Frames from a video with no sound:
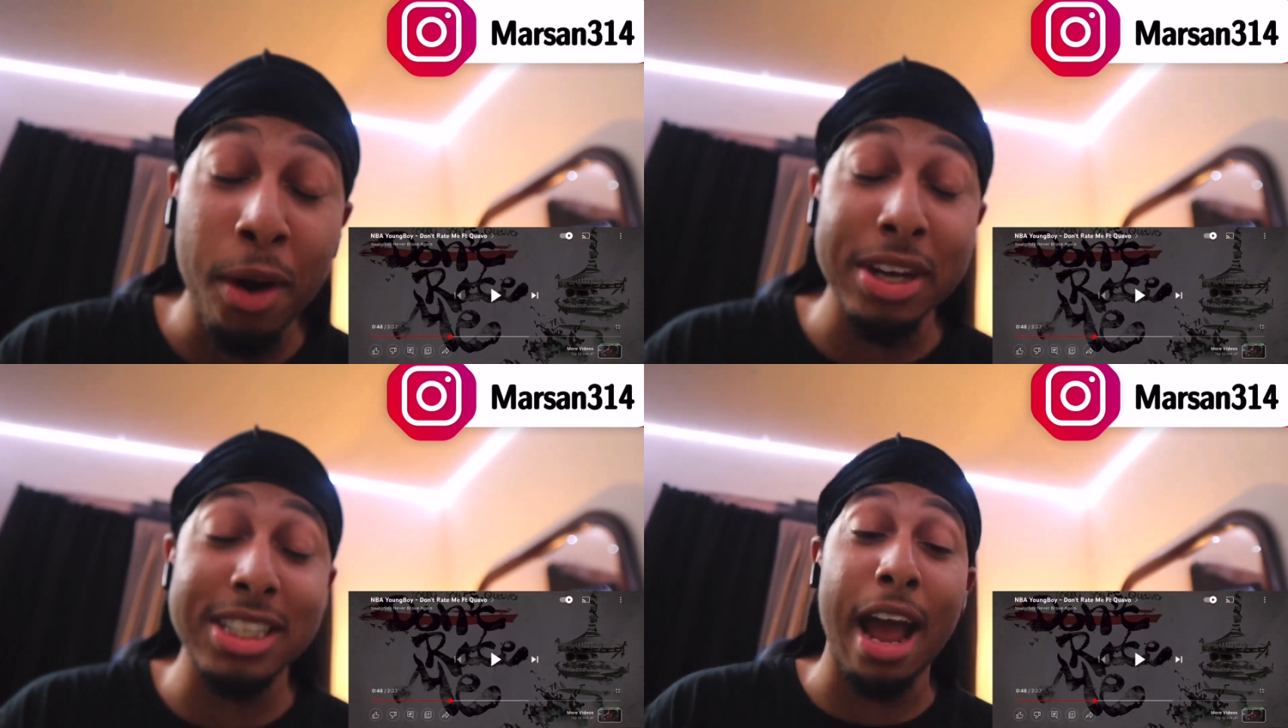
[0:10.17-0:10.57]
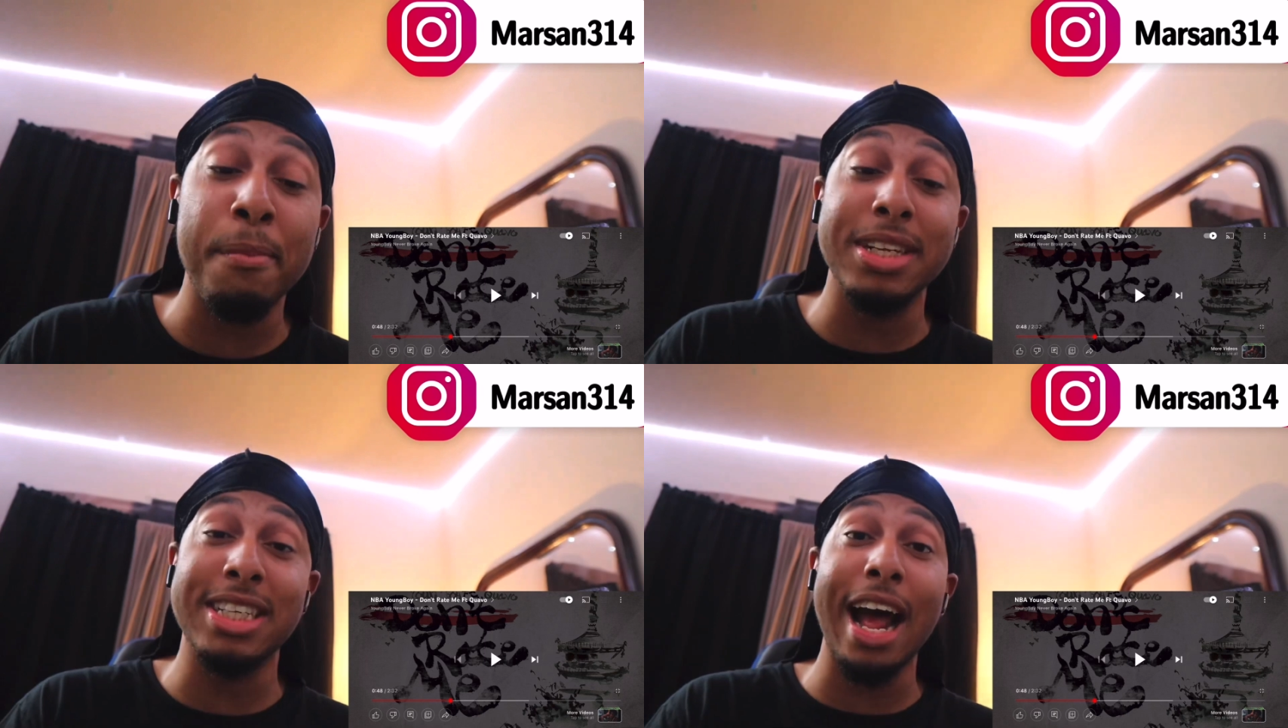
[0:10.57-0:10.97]
boy, what
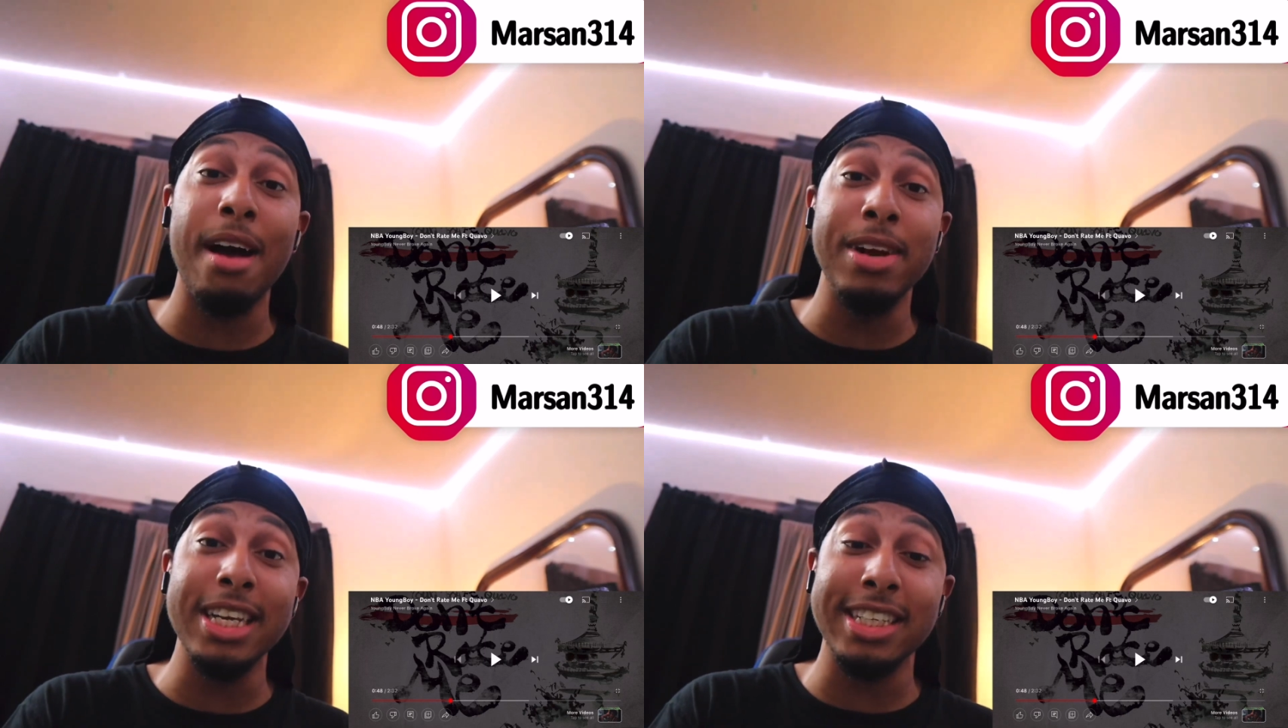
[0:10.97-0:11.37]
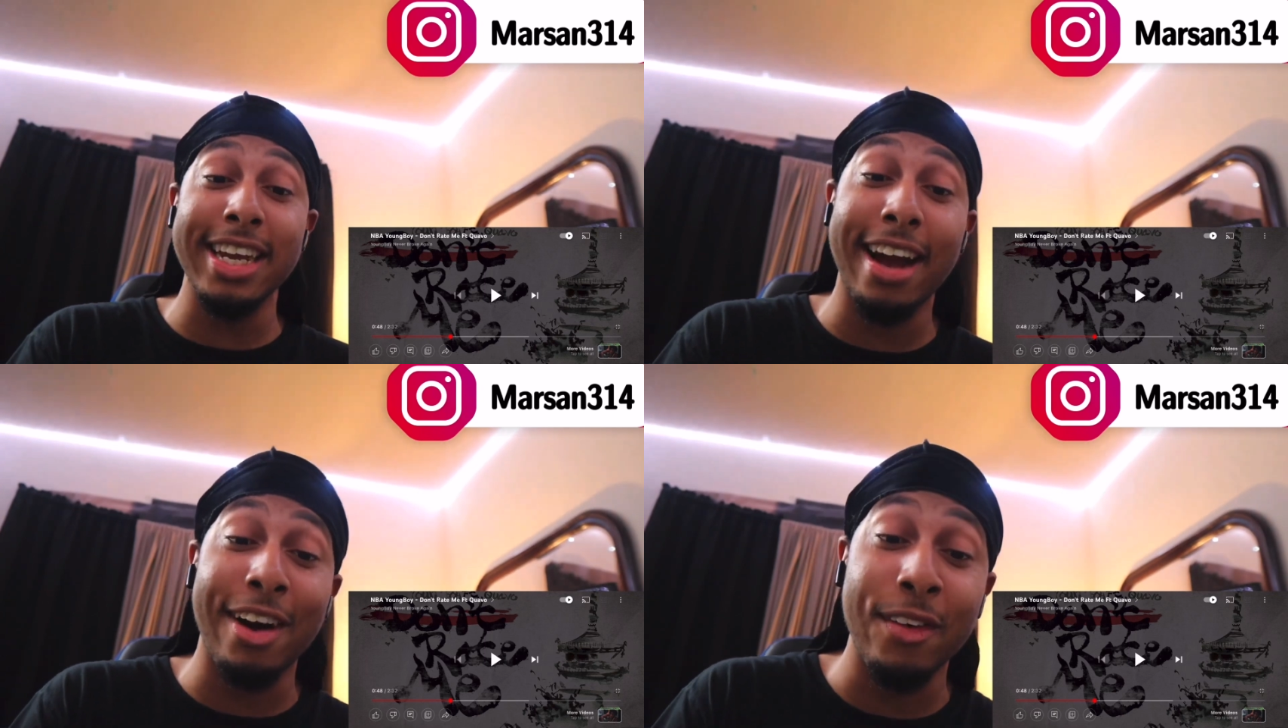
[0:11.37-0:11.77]
type of time is this
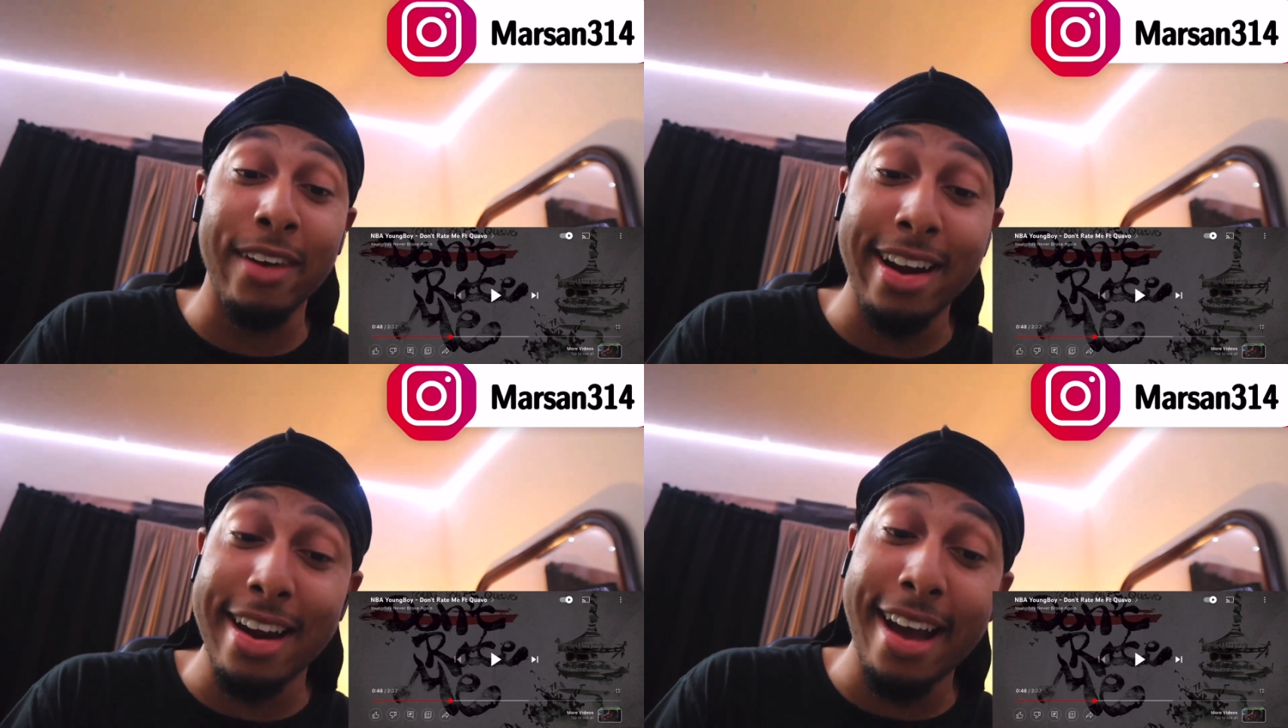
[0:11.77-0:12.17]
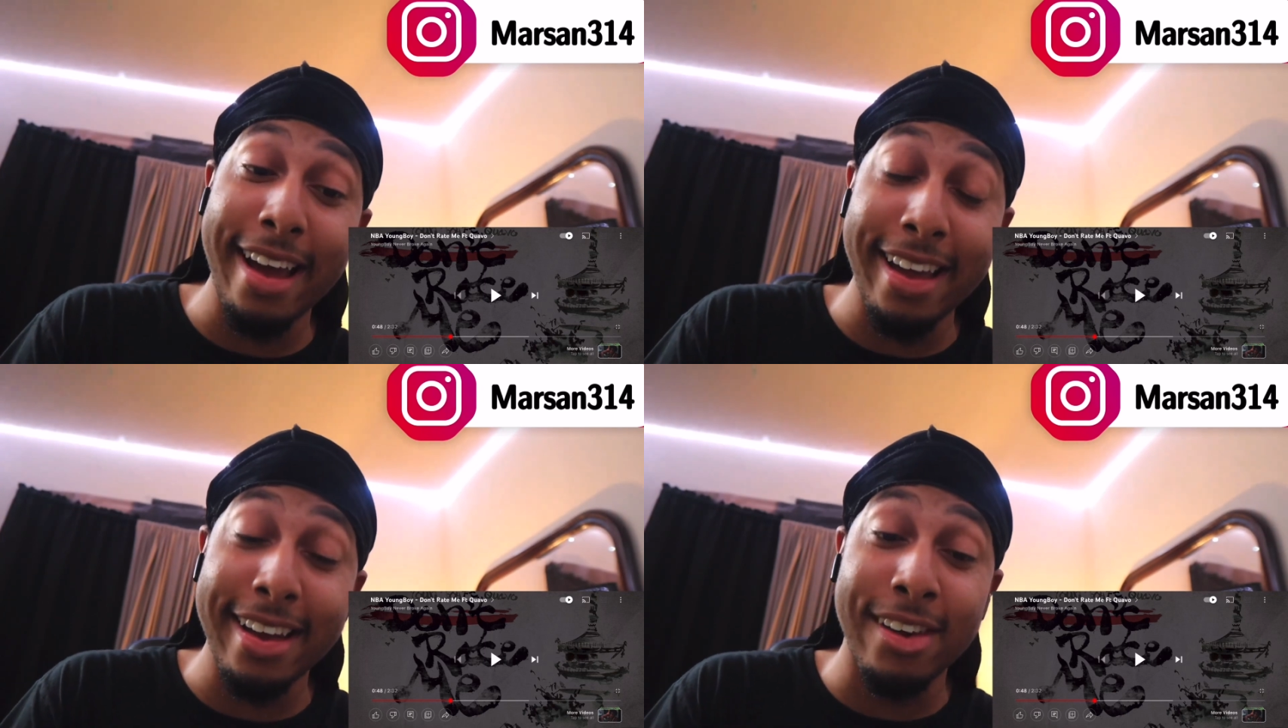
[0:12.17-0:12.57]
nigga on right now?
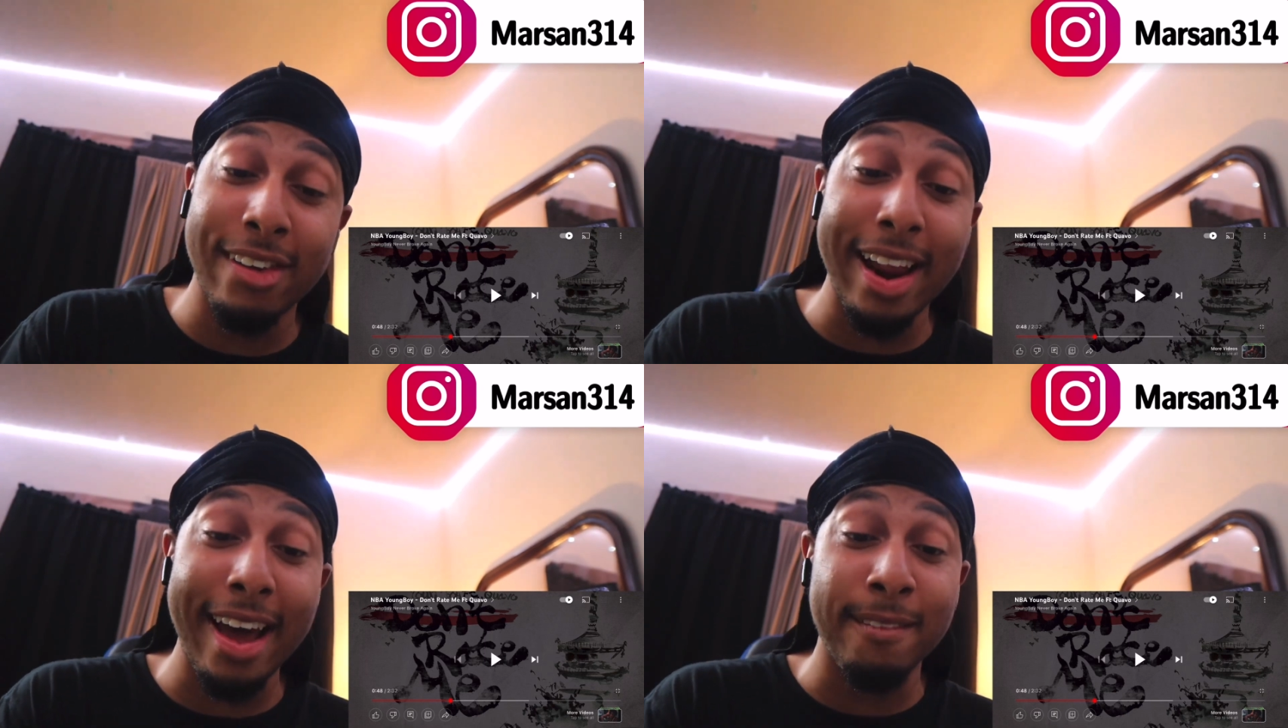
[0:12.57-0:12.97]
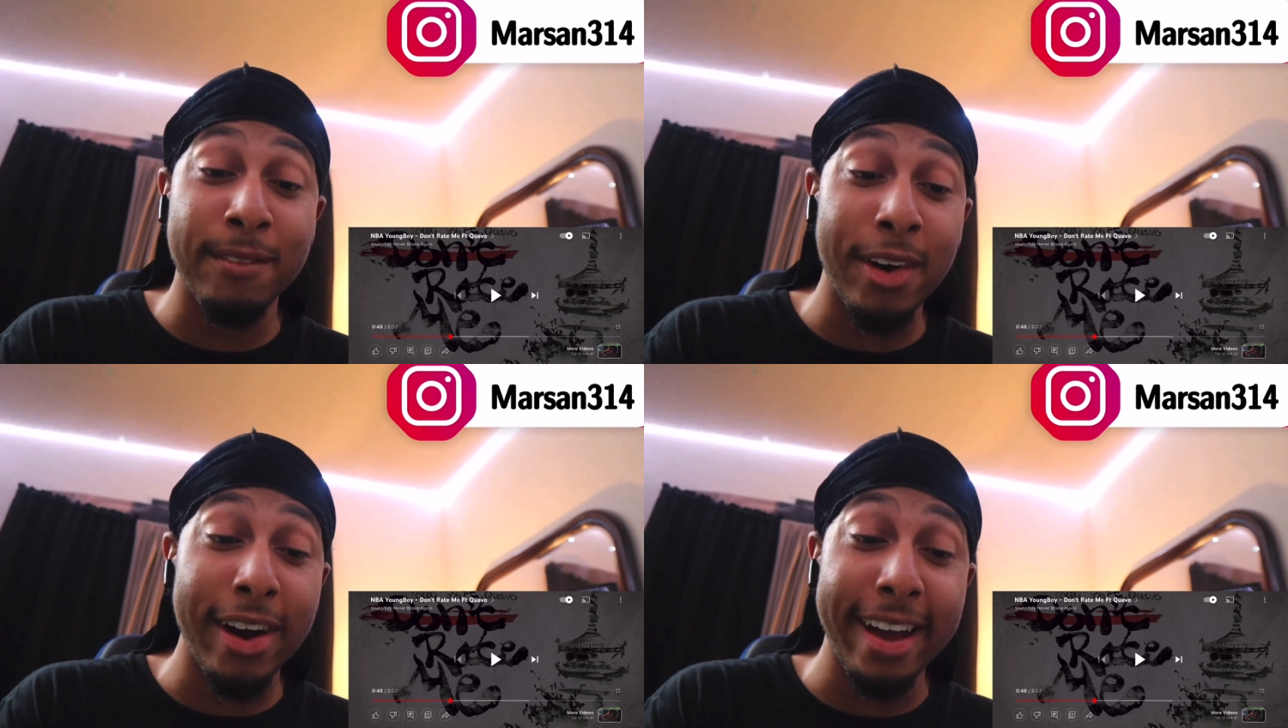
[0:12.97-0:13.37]
I ain't gonna lie,
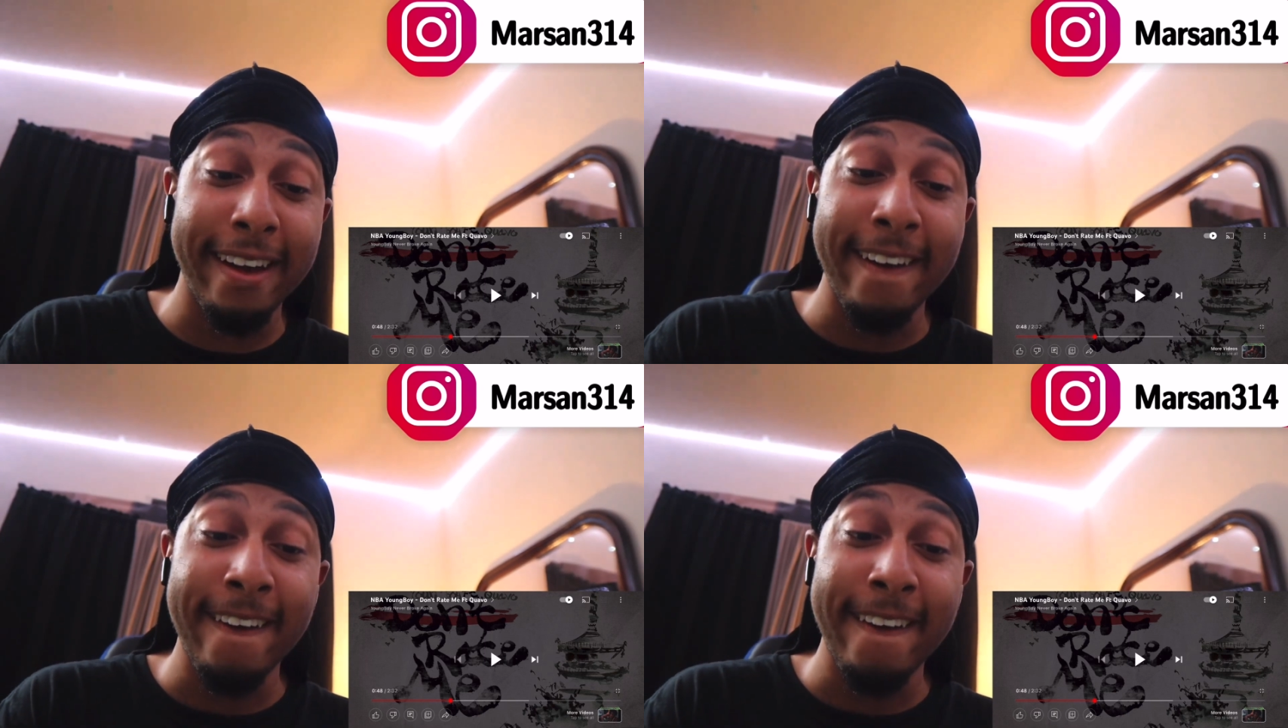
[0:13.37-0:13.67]
boy.